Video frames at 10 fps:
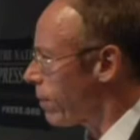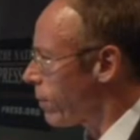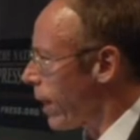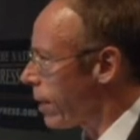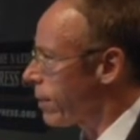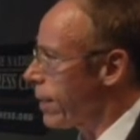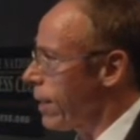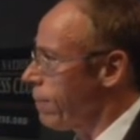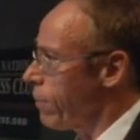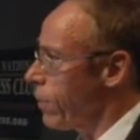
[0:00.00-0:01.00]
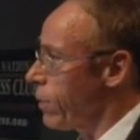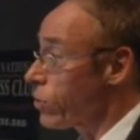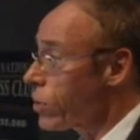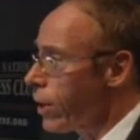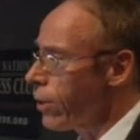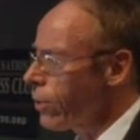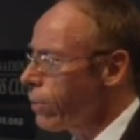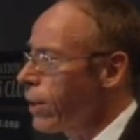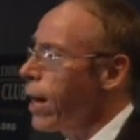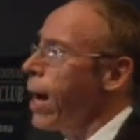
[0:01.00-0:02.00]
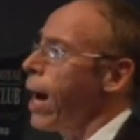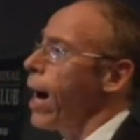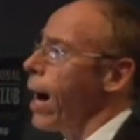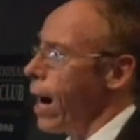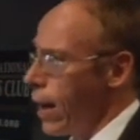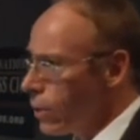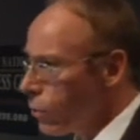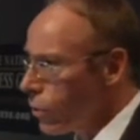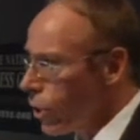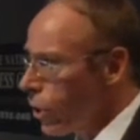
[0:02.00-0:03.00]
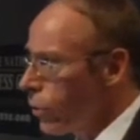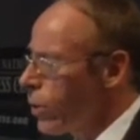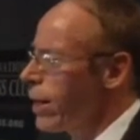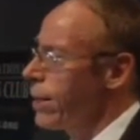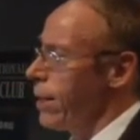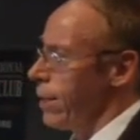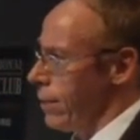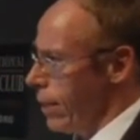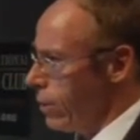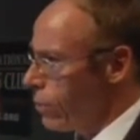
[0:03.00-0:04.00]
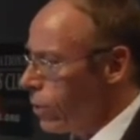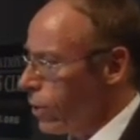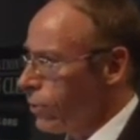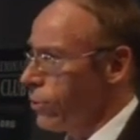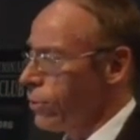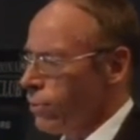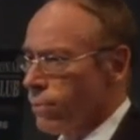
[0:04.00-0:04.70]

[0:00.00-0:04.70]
head of the team, doesn't know. I don't know. Neither does